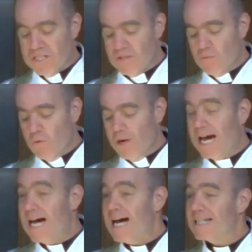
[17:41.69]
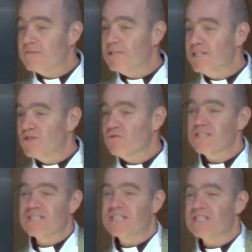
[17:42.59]
It is what we are to be as
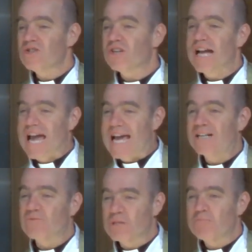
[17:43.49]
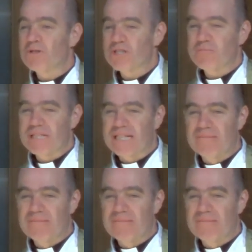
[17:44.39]
Christians. It's not an added responsibility.